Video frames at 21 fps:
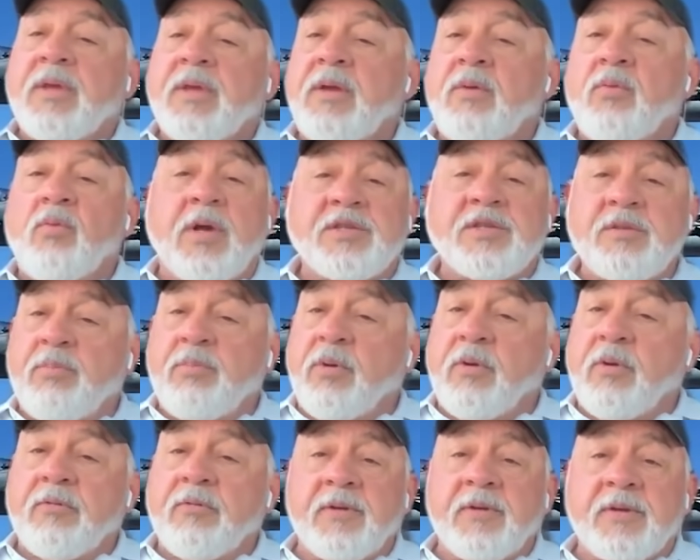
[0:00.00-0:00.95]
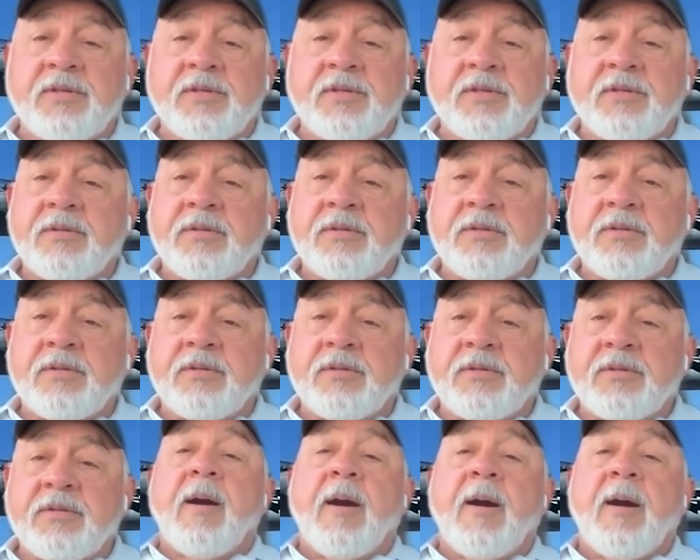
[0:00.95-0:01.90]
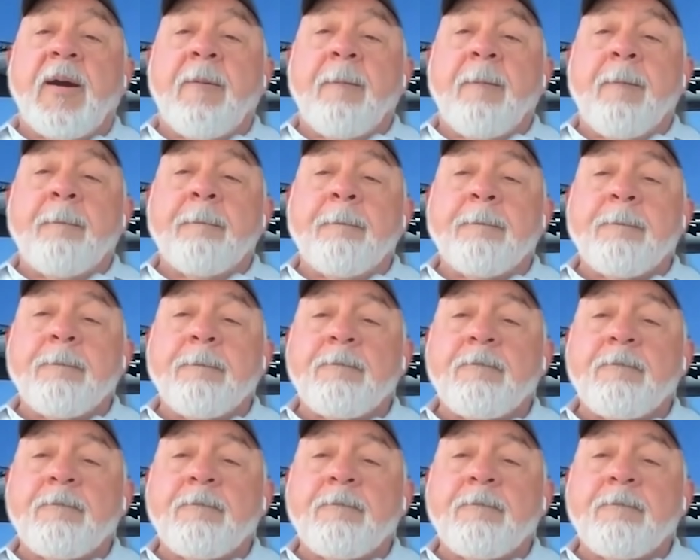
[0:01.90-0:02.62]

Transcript: it wasn't perfect, um,